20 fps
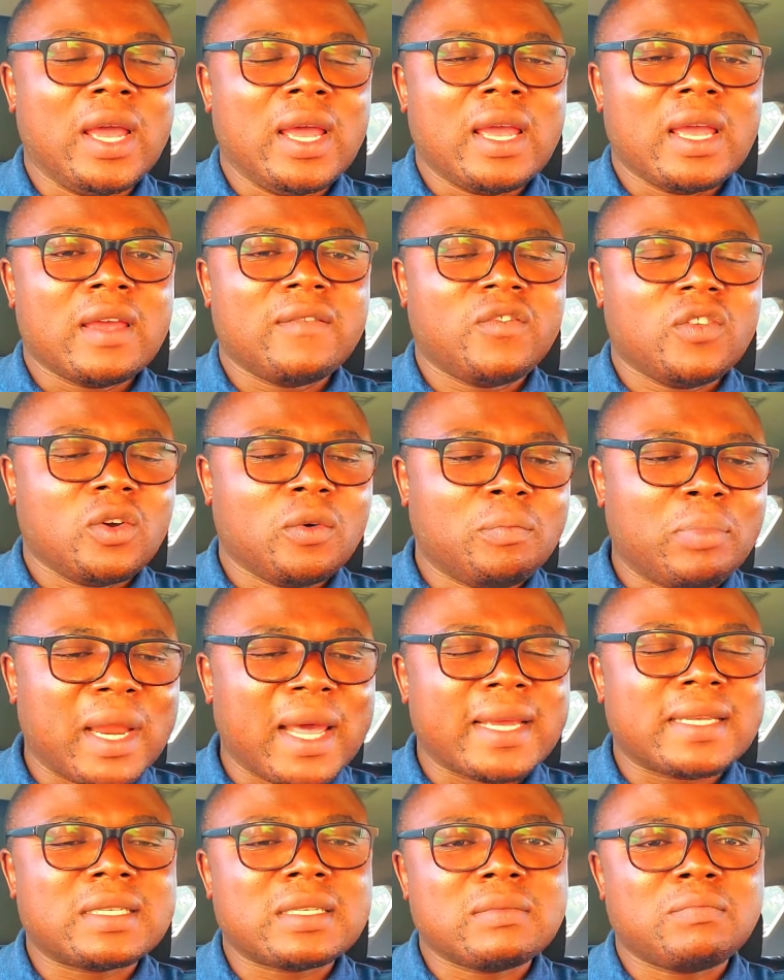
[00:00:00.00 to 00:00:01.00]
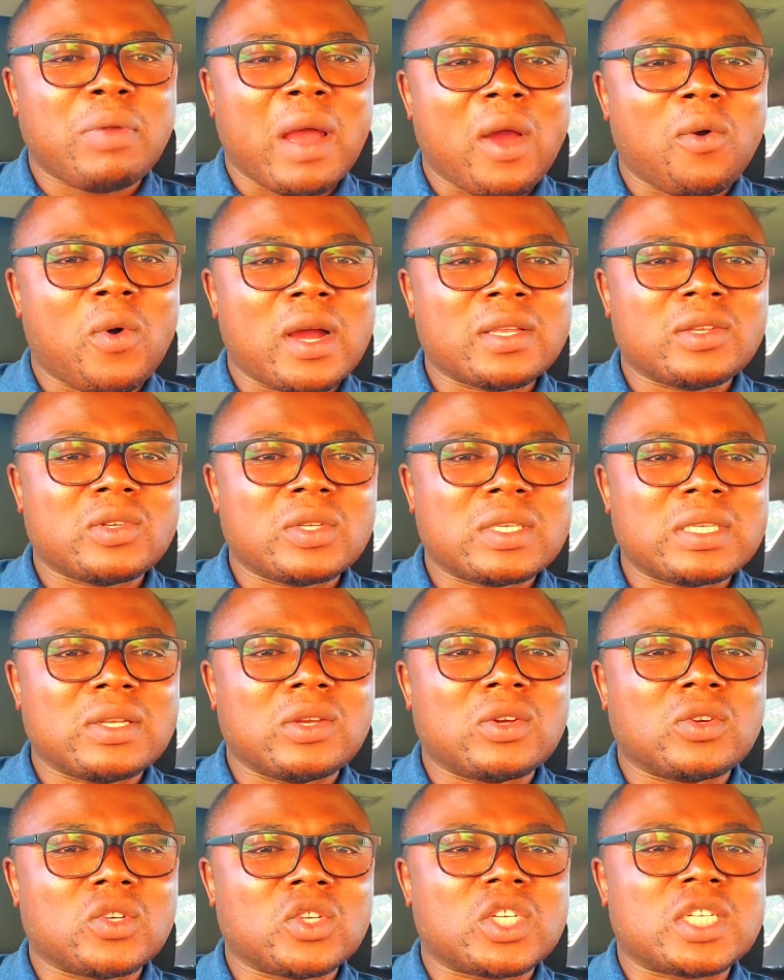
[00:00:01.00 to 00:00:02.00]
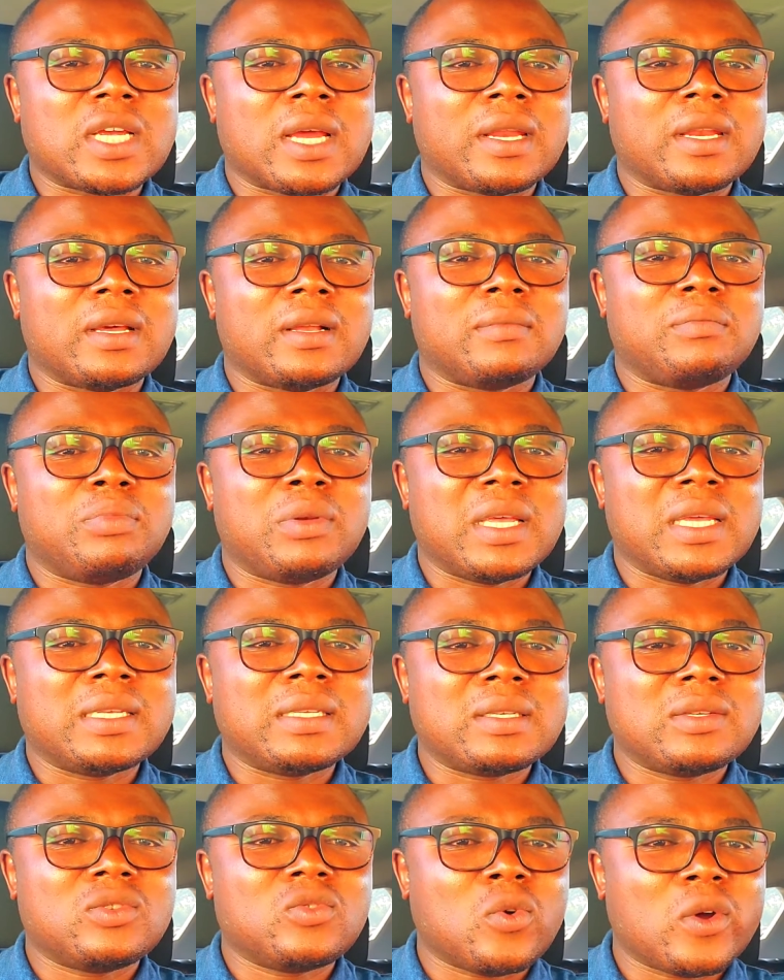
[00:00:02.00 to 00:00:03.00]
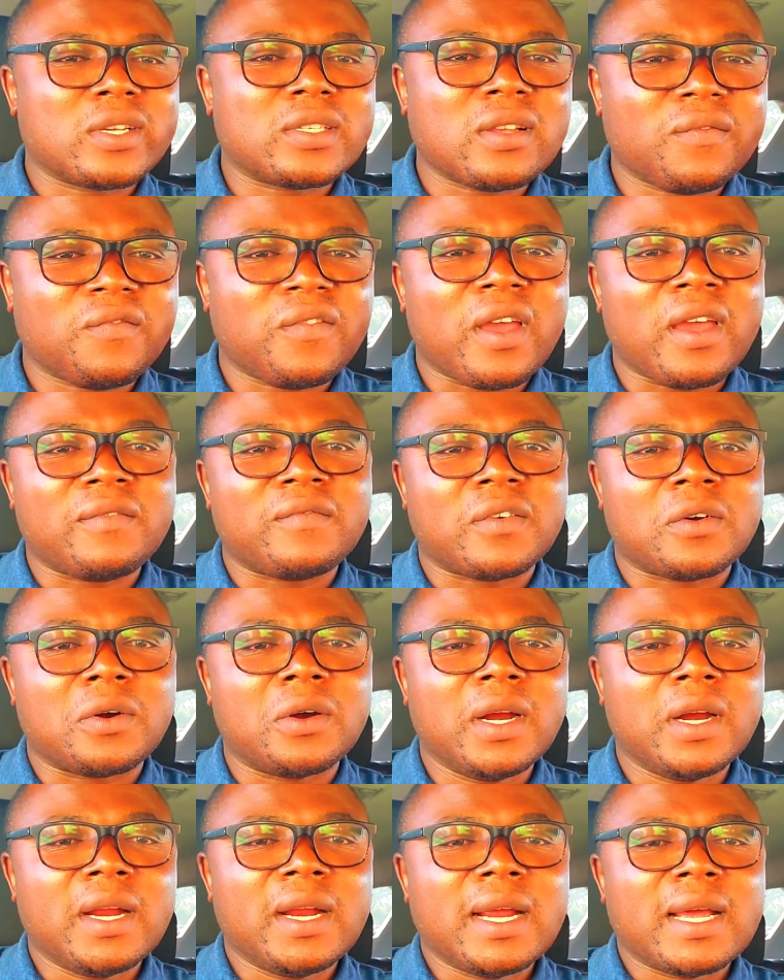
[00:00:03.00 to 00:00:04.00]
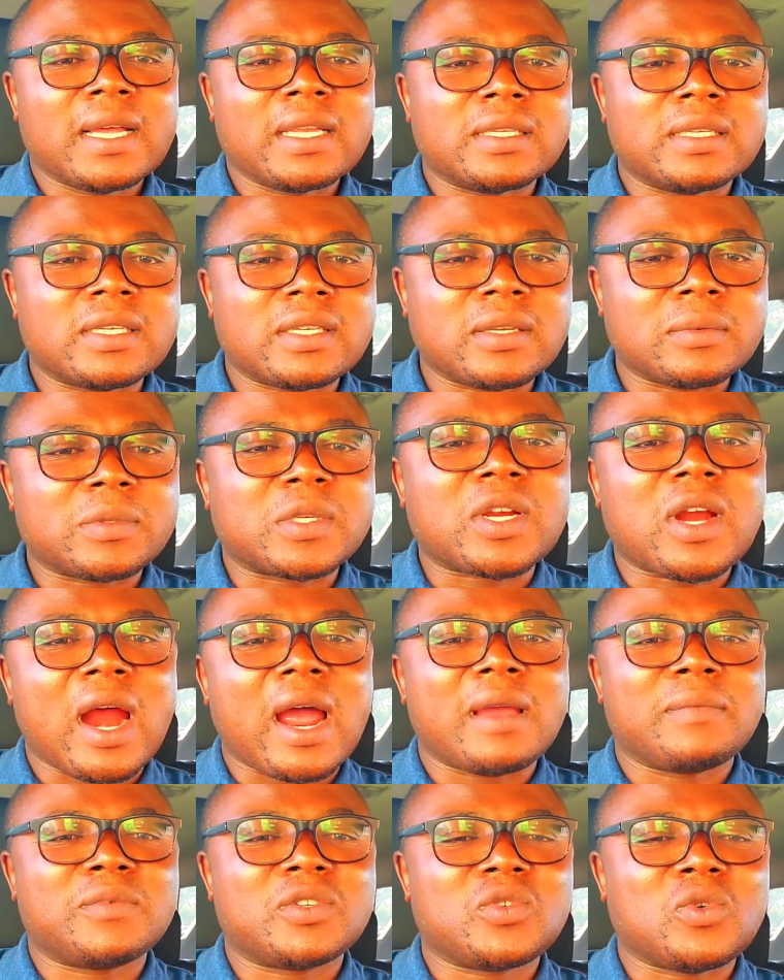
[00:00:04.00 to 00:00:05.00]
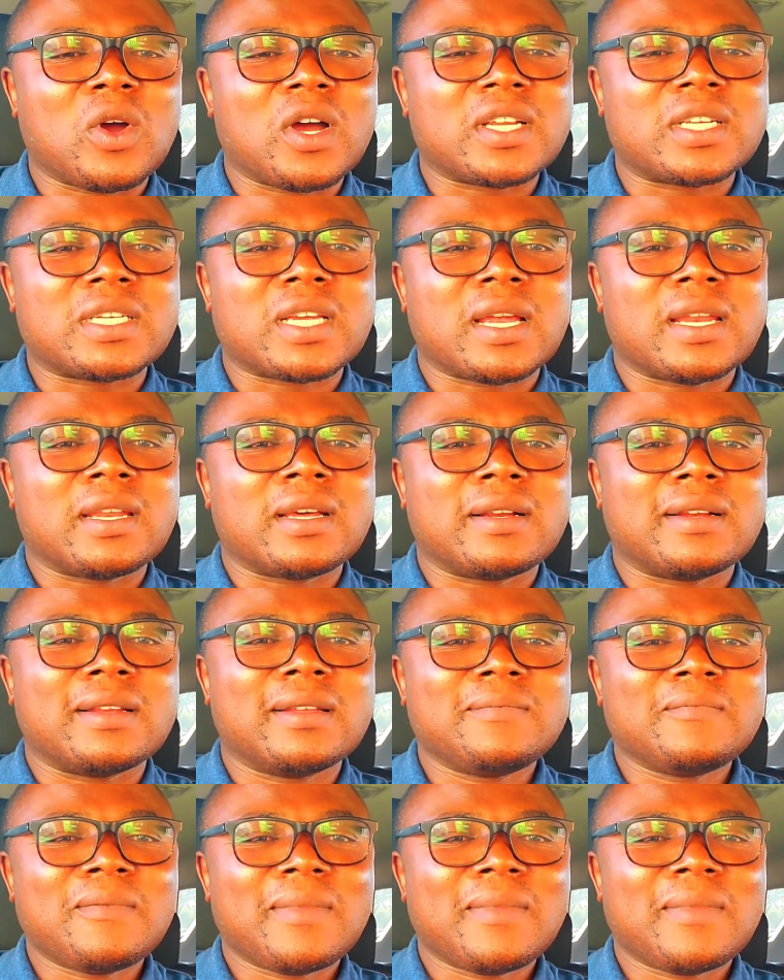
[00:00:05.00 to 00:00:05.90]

If you're blessed by what you see on the channel, please do us a favor and subscribe to our channel,